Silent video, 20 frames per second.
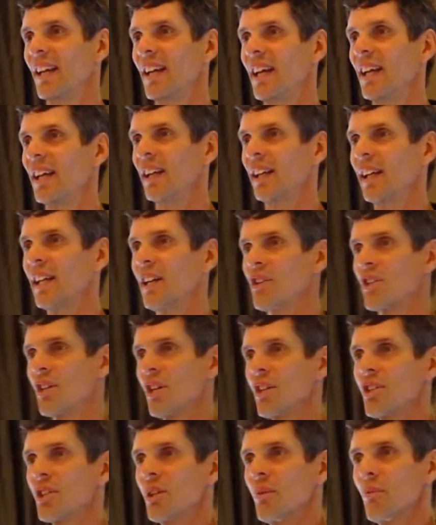in a lean
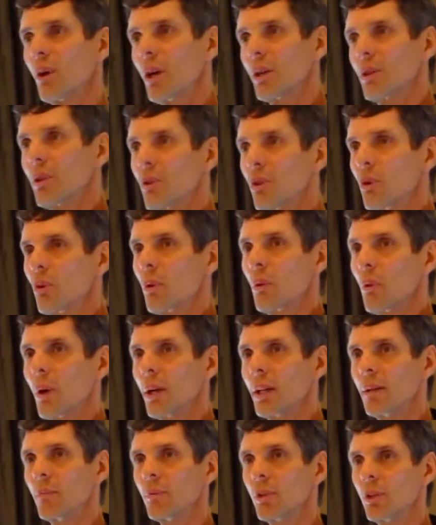system, what do we
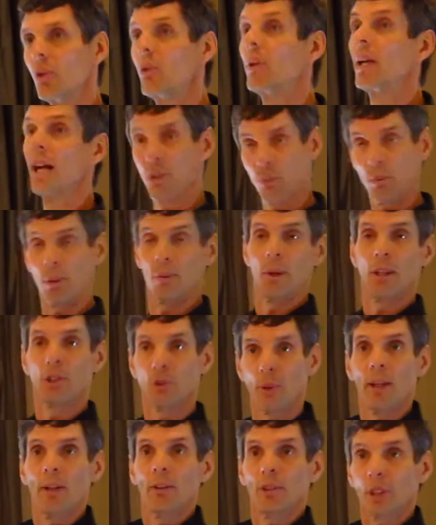want him to do? And that's what my
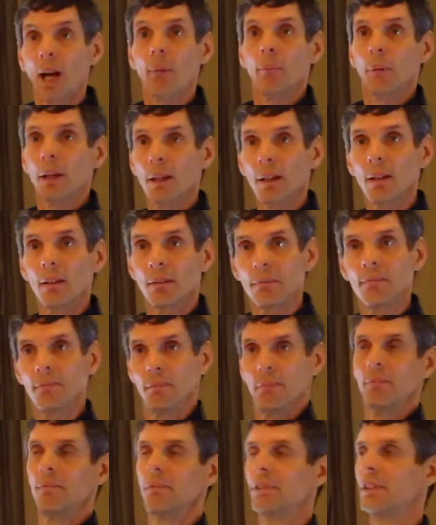trainer taught me to
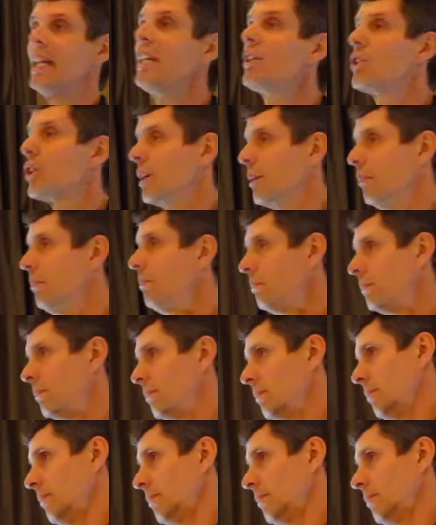teach him.